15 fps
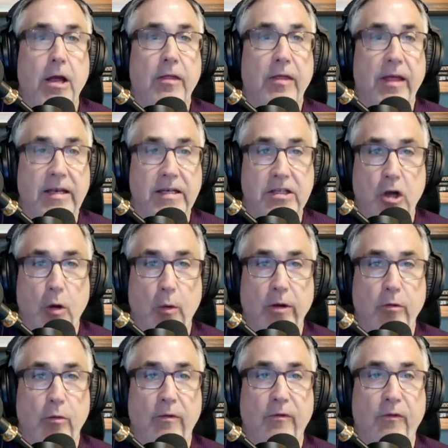it's going
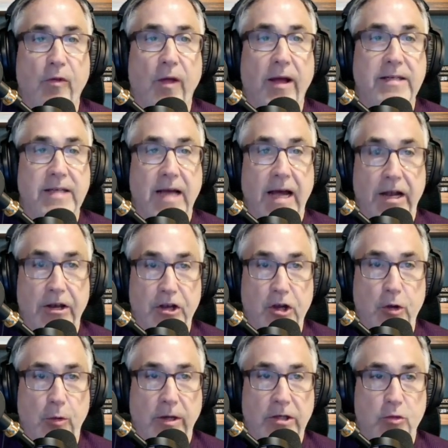to reflect on
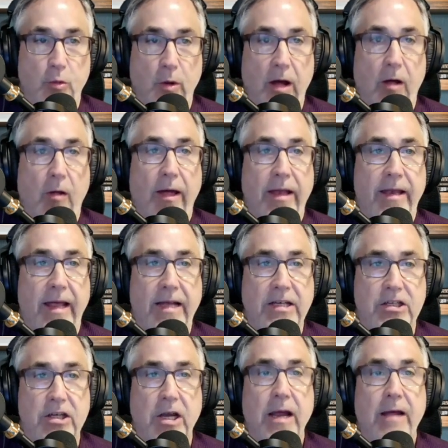you as well. And
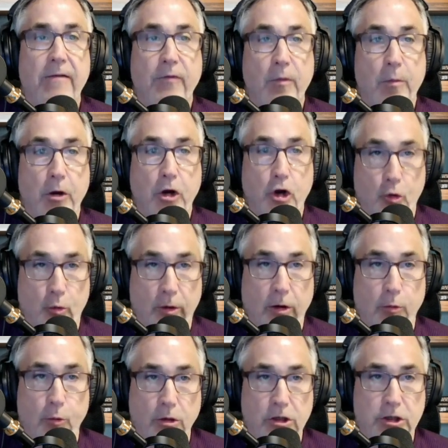that's from a career
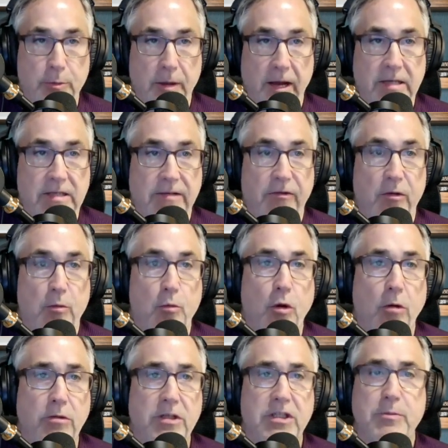perspective. The
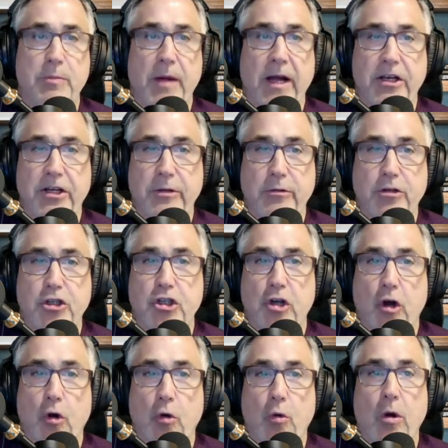more respect you
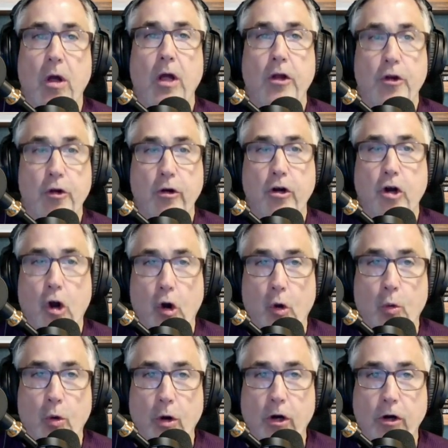show your
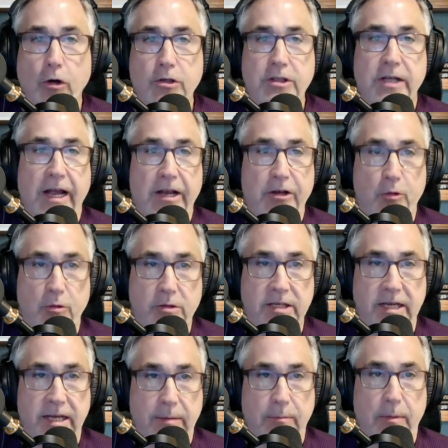coworkers and your
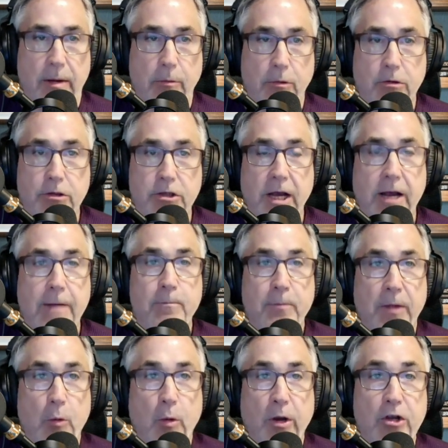team members,
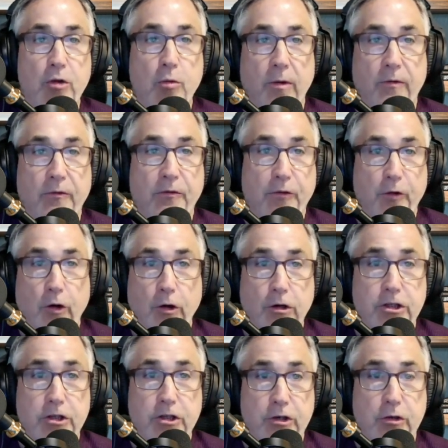and when you refer
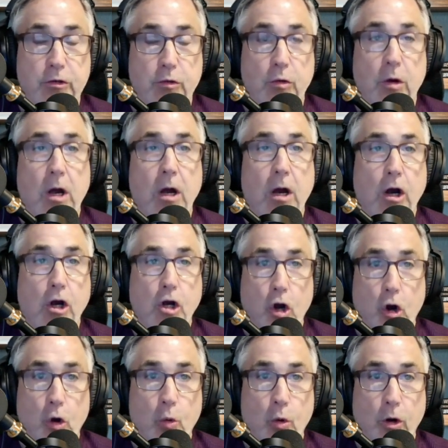to a
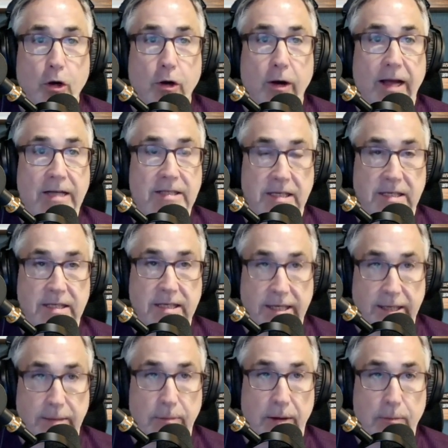coworker as a
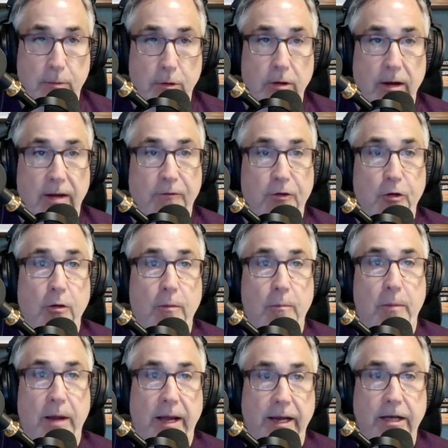team member, if you're a
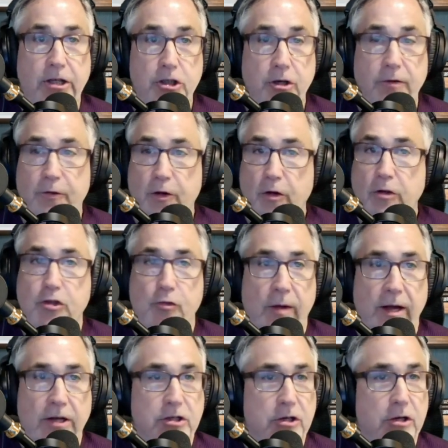manager, if you're a
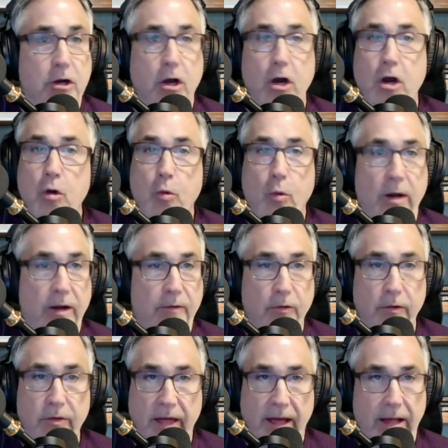director,
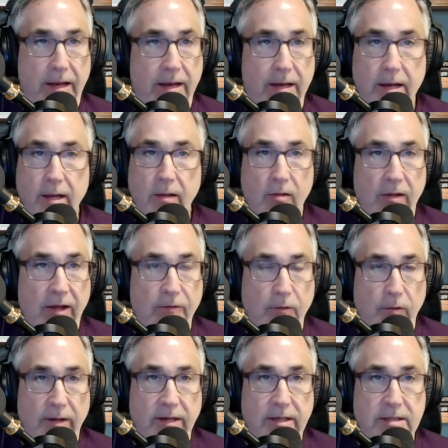whatever that
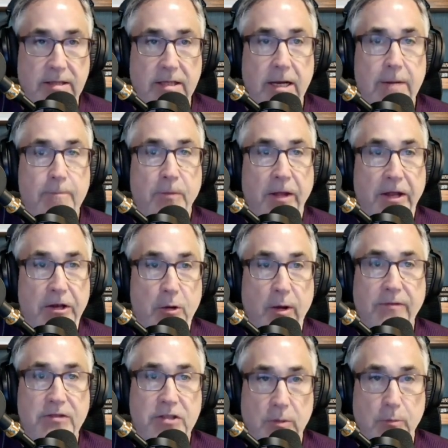level is, and you
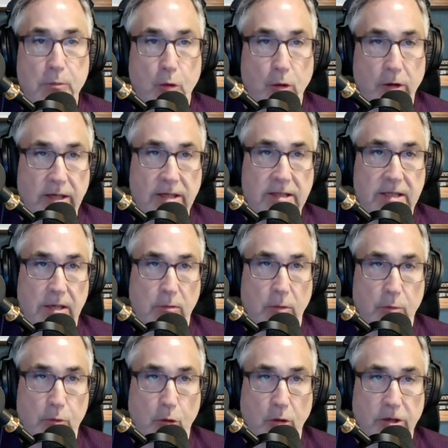have subordinates that
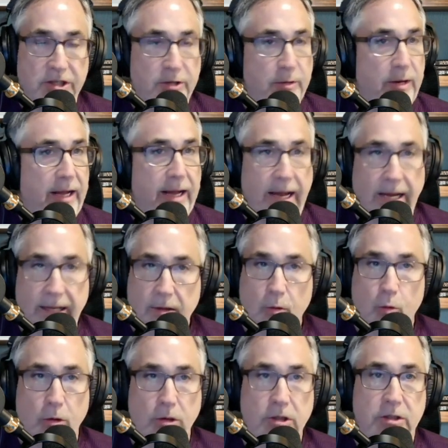report to you, and I hate the
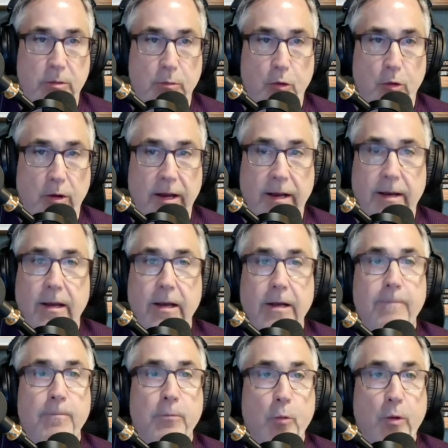word subordinate,
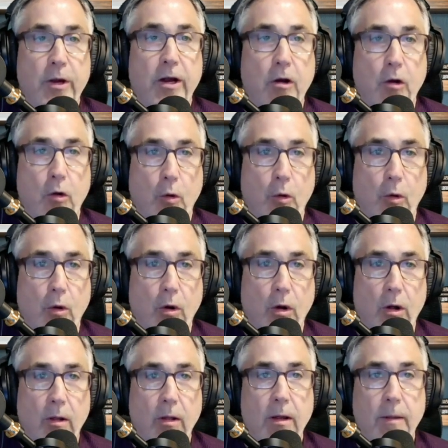we are
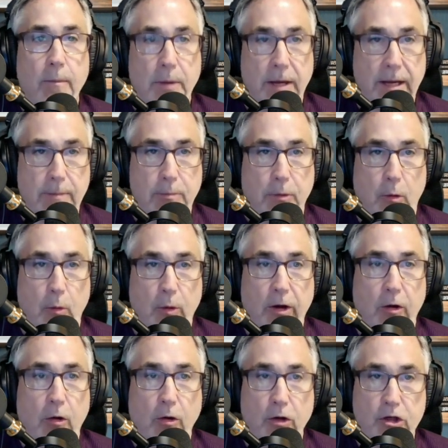all people.
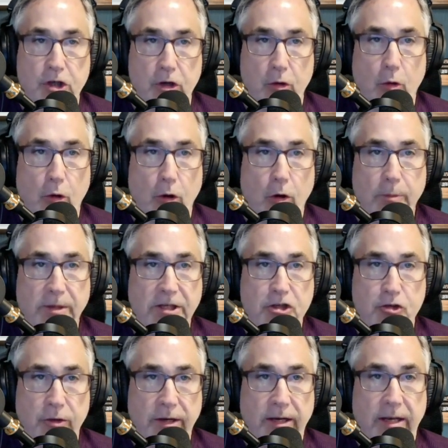Should all be
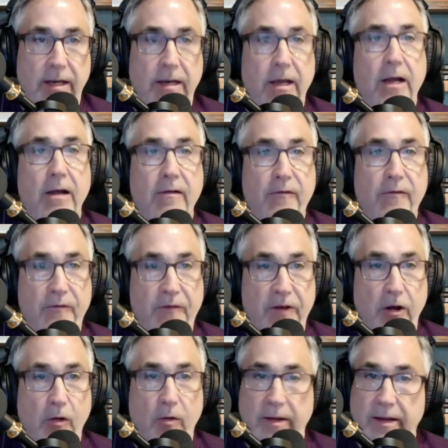treated
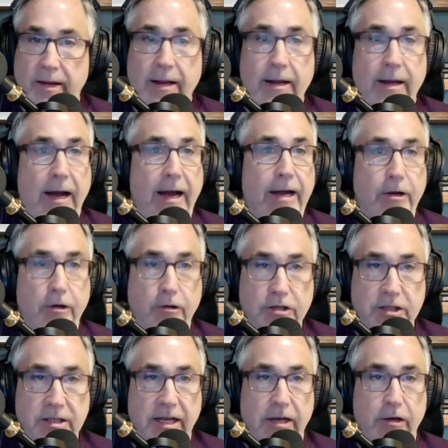fairly. I
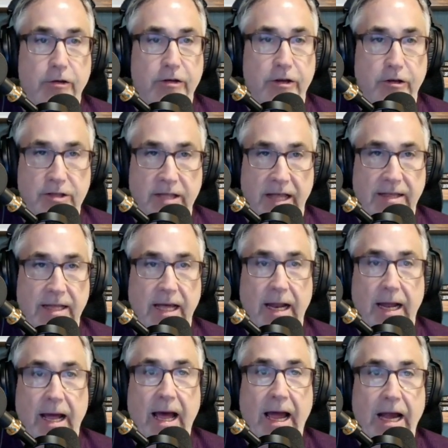understand that there's that
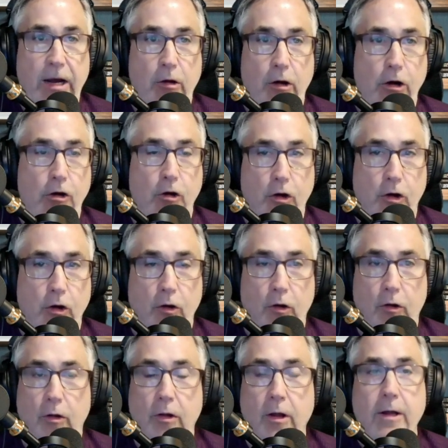
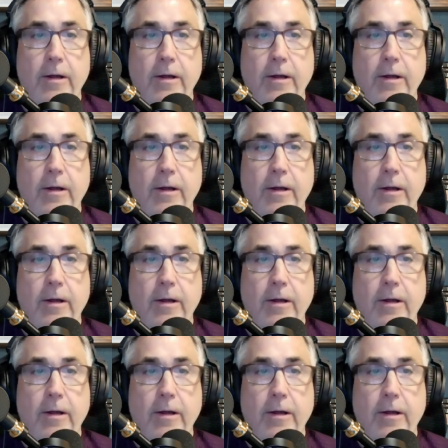hierarchical